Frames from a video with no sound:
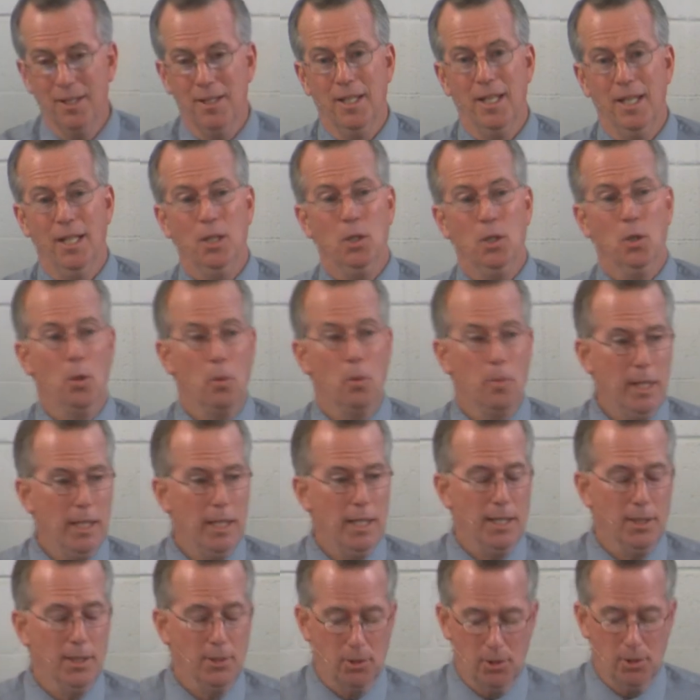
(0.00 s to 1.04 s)
in your
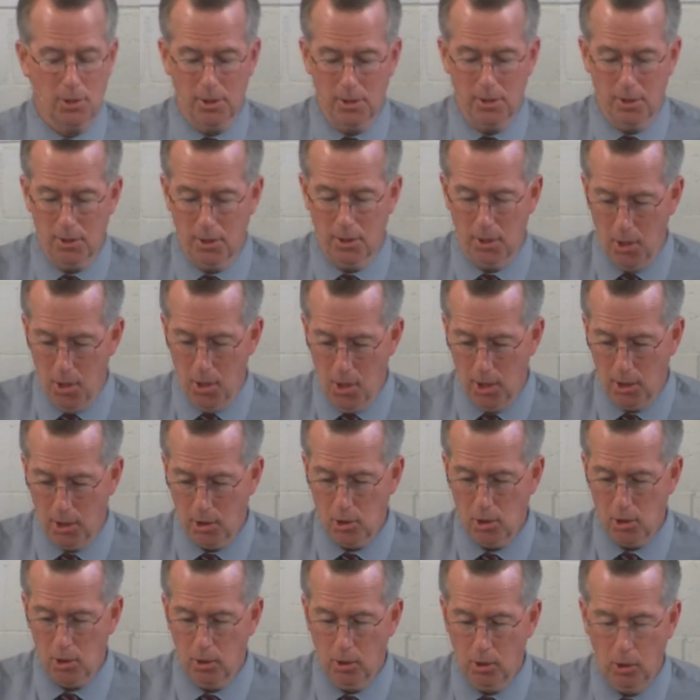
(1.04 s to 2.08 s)
obedience to
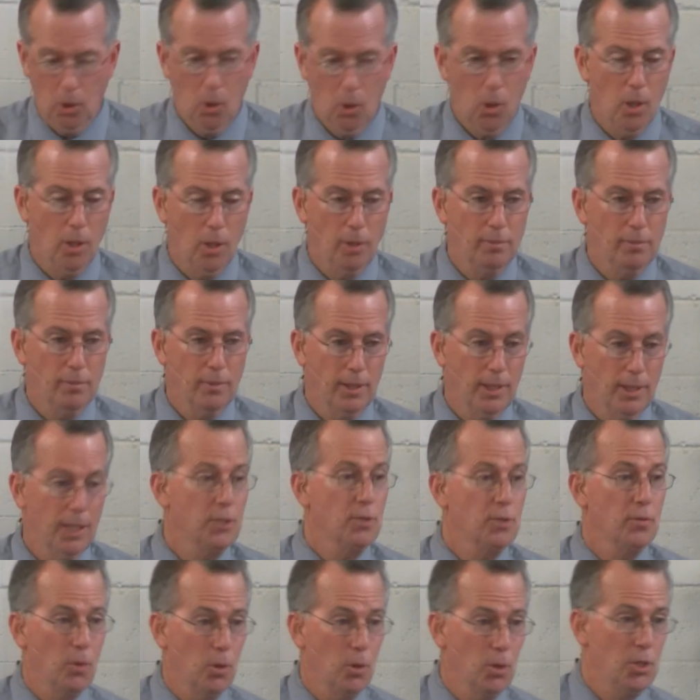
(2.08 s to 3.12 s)
God's law.
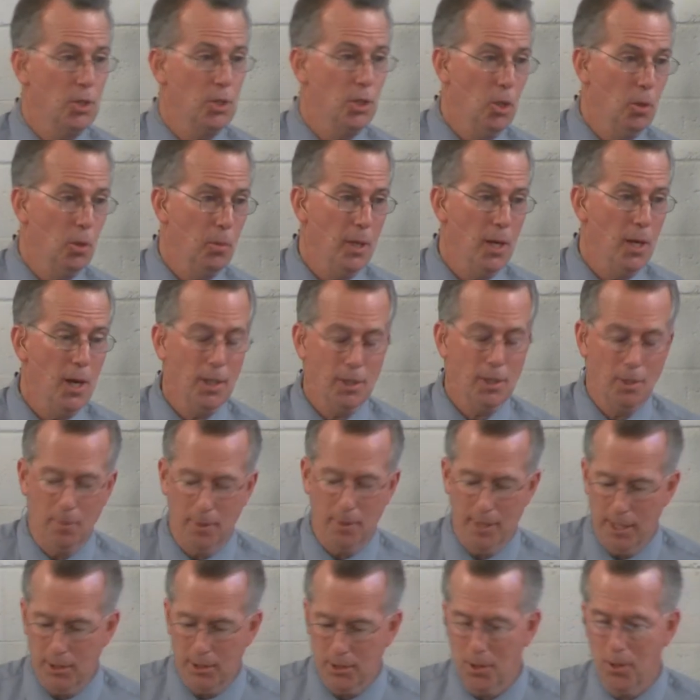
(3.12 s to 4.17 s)
Unless, of course, you go beyond it, but
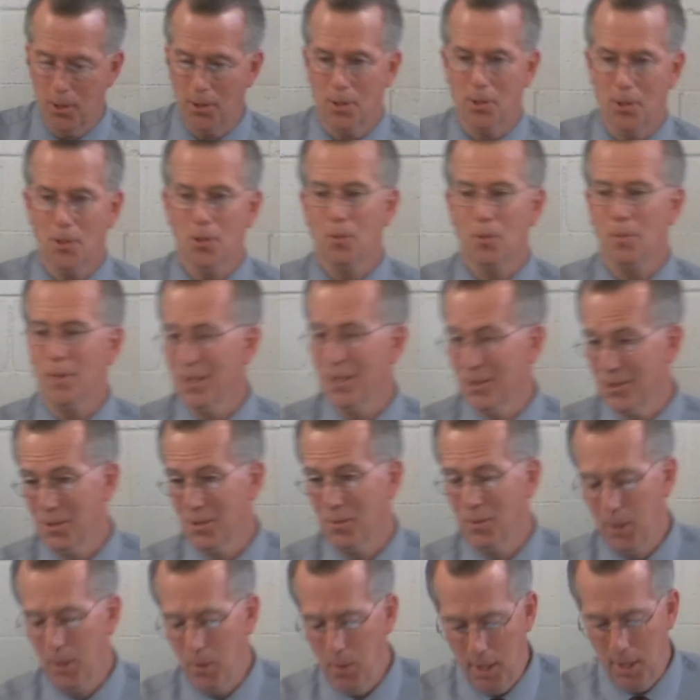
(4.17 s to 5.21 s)
that's hard to do because it
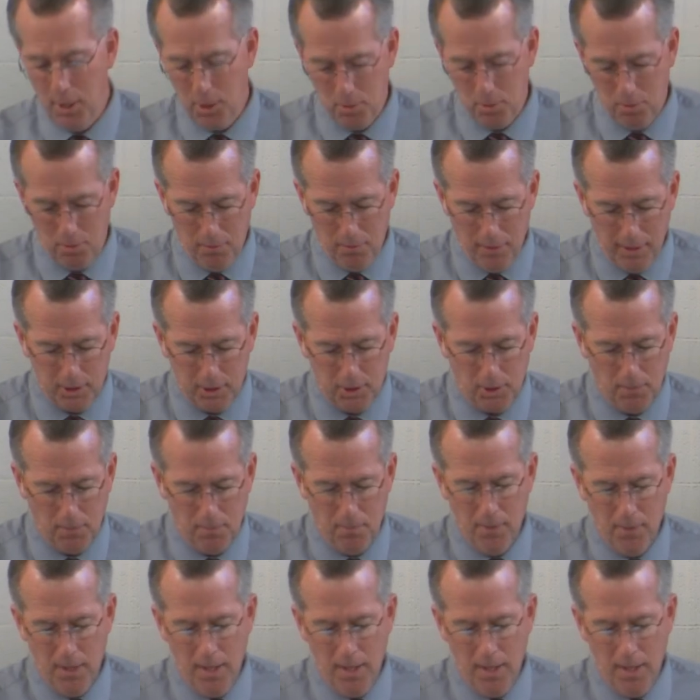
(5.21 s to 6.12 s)
requires perfection.